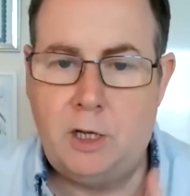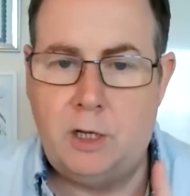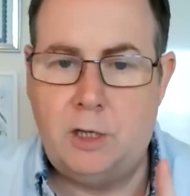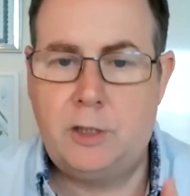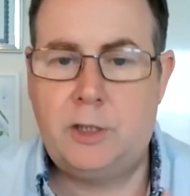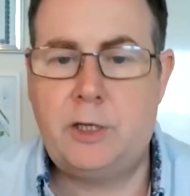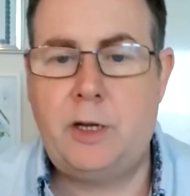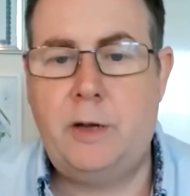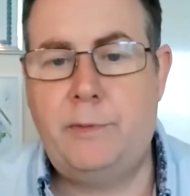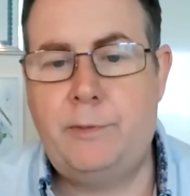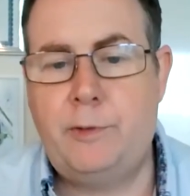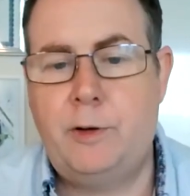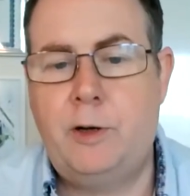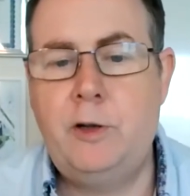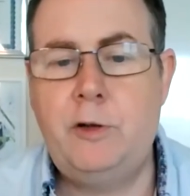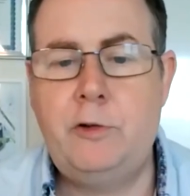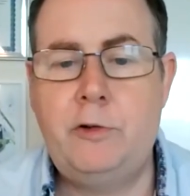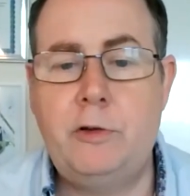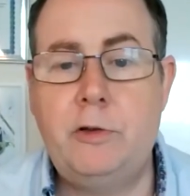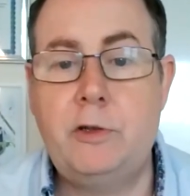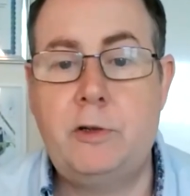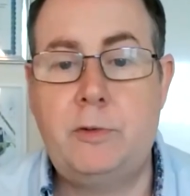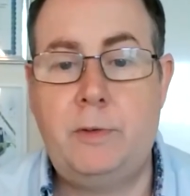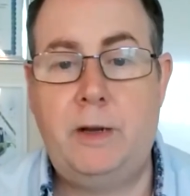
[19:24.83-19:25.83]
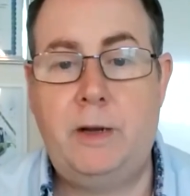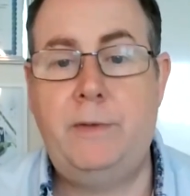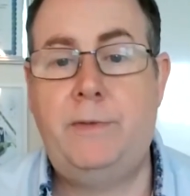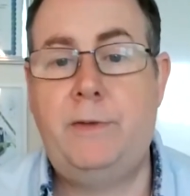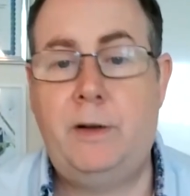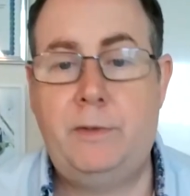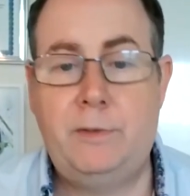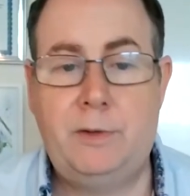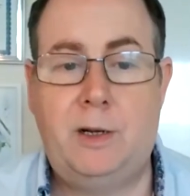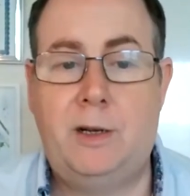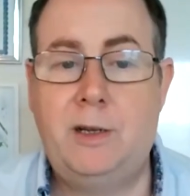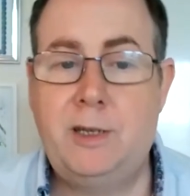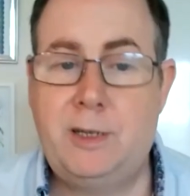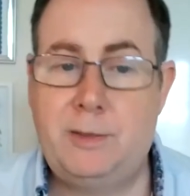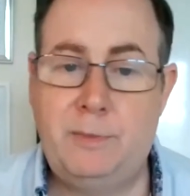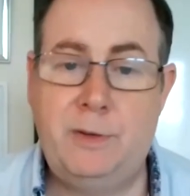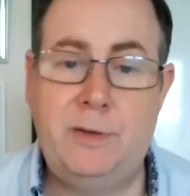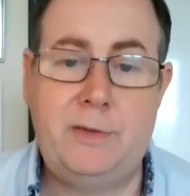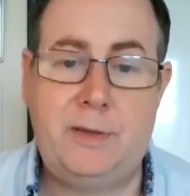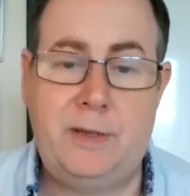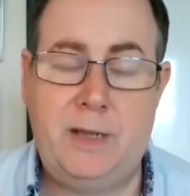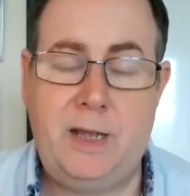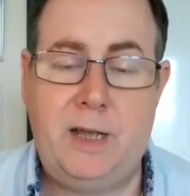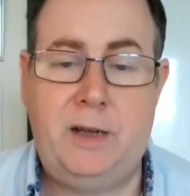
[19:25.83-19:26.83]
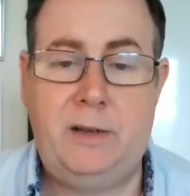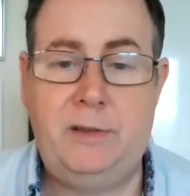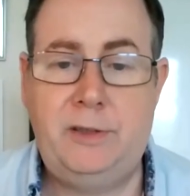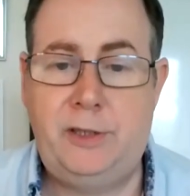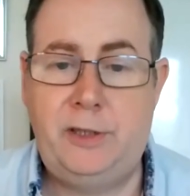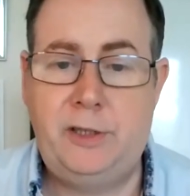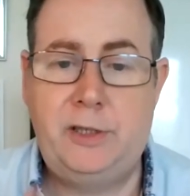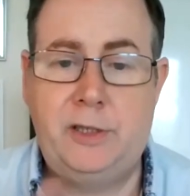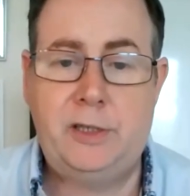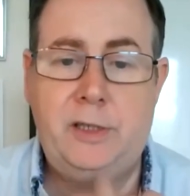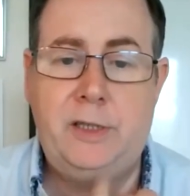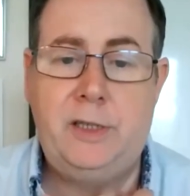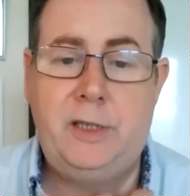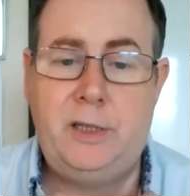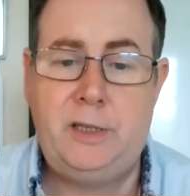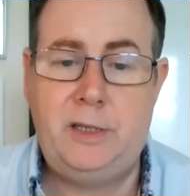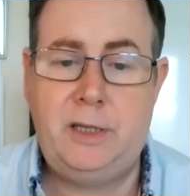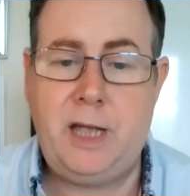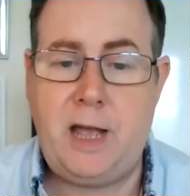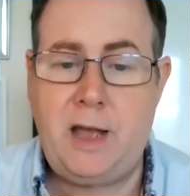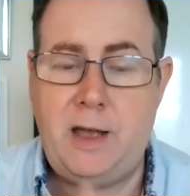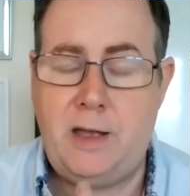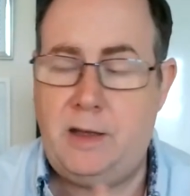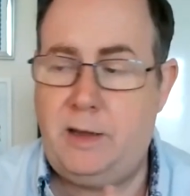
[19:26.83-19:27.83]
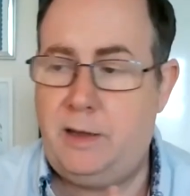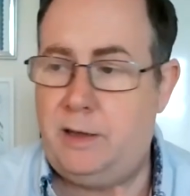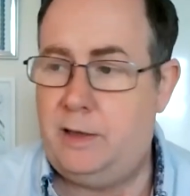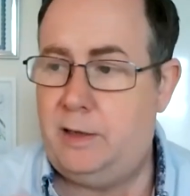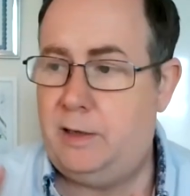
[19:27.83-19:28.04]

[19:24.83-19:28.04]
So for $125 a month now, you can get